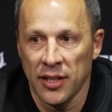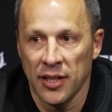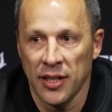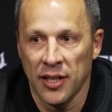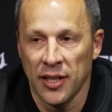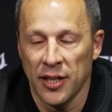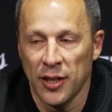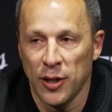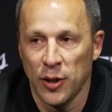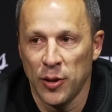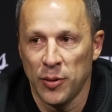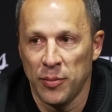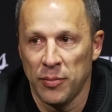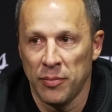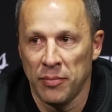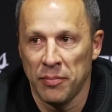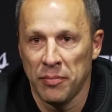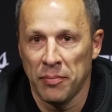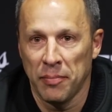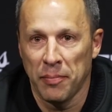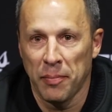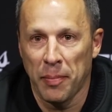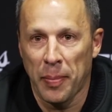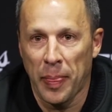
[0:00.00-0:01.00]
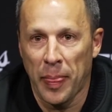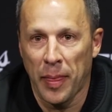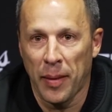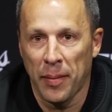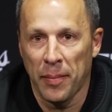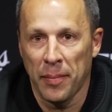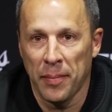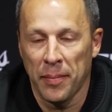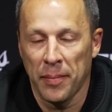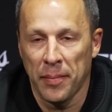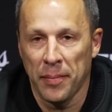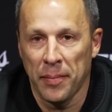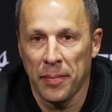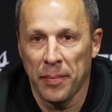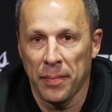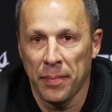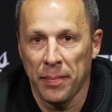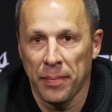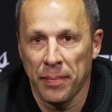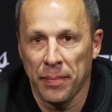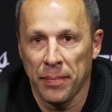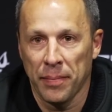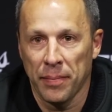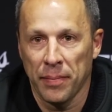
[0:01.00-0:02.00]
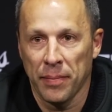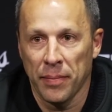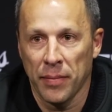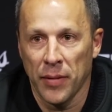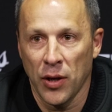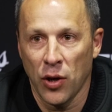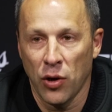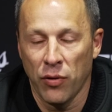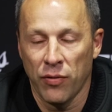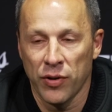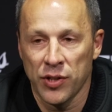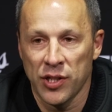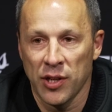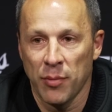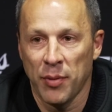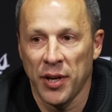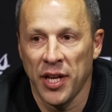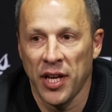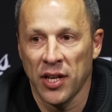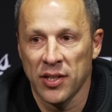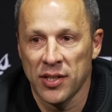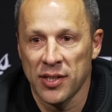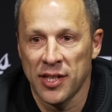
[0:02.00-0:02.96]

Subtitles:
over somebody else.